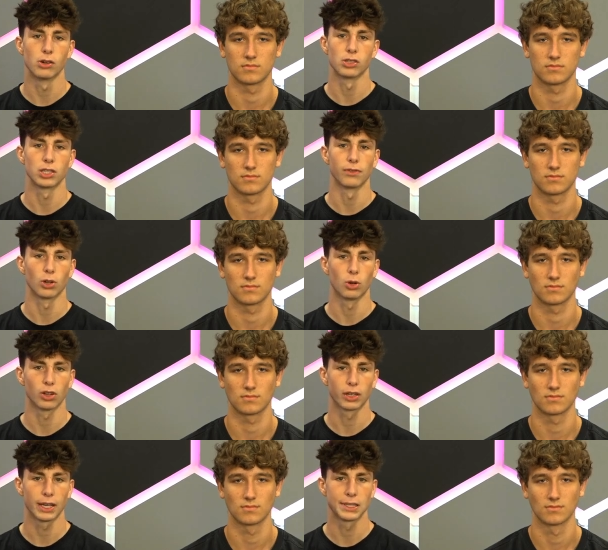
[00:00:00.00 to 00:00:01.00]
Speaker 1: we receive a
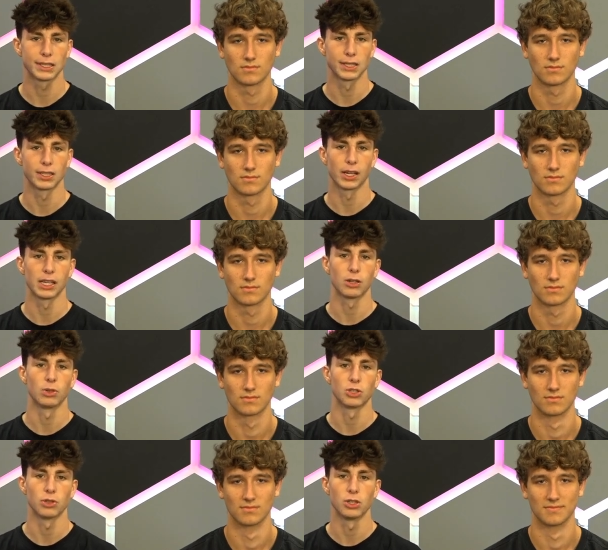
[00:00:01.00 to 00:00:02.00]
court case to study,
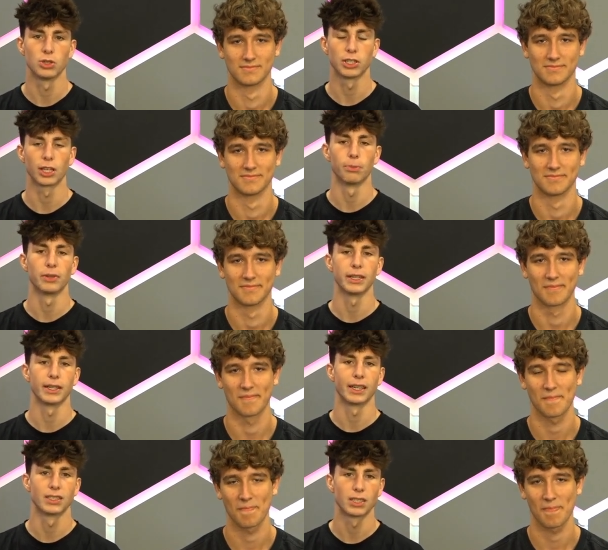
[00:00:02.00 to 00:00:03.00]
which we to complete
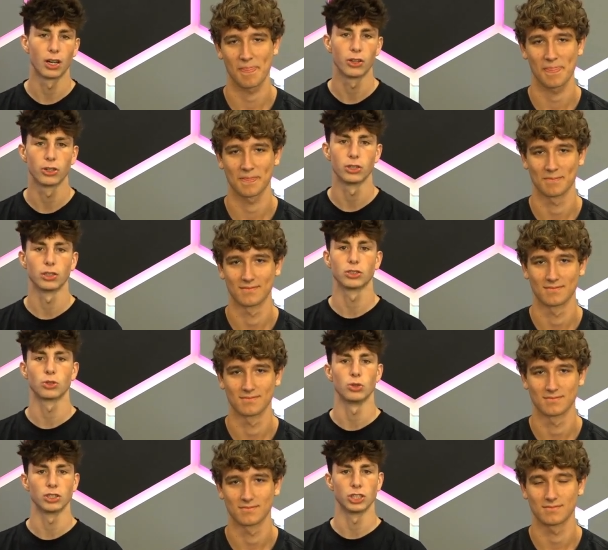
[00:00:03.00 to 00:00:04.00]
against other
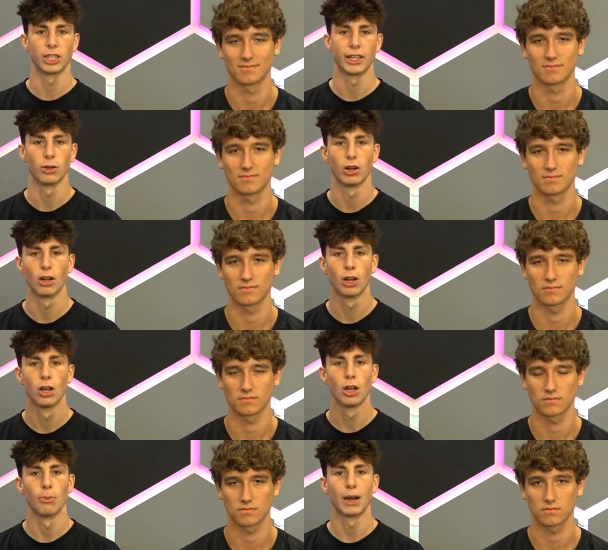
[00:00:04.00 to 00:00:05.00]
schools in January.
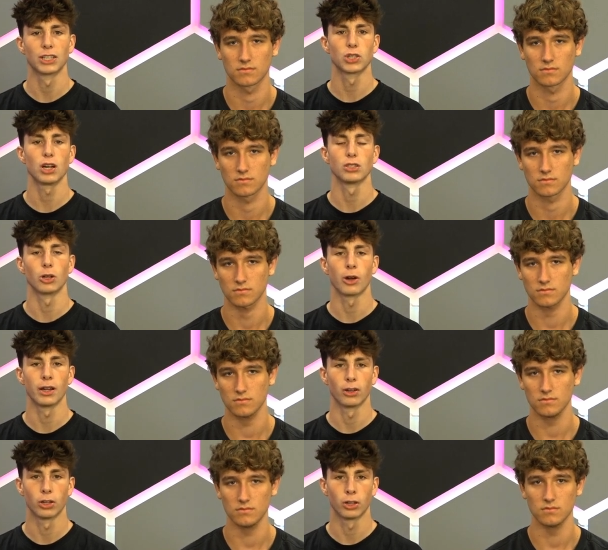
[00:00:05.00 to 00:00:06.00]
Mock trials are
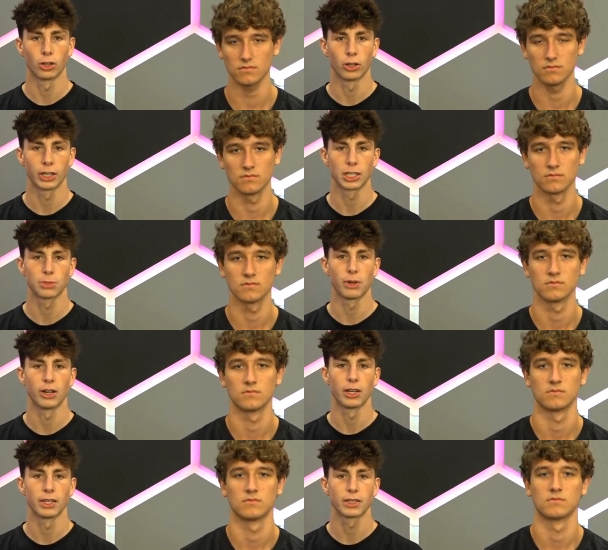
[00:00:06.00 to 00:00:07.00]
great learning
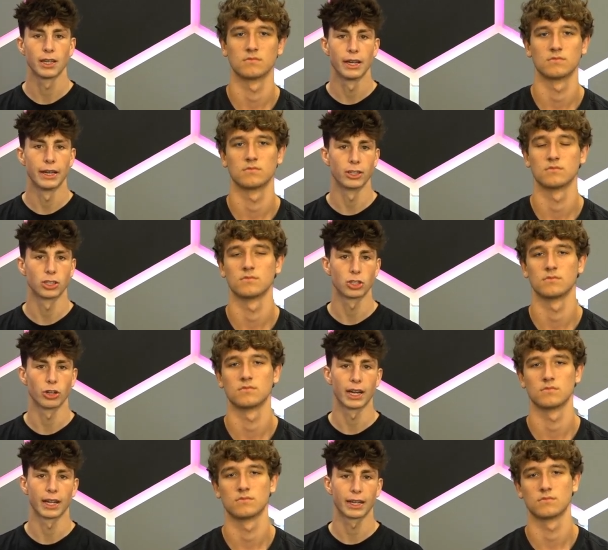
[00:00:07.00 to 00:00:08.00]
experience and looks
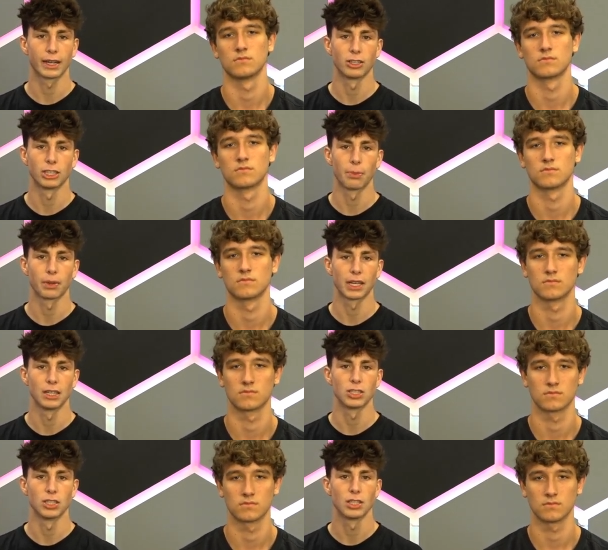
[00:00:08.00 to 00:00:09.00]
great on college
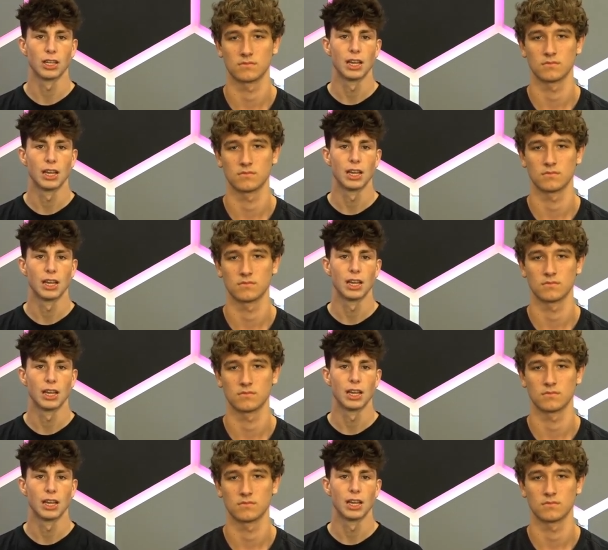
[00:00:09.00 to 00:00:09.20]
applications.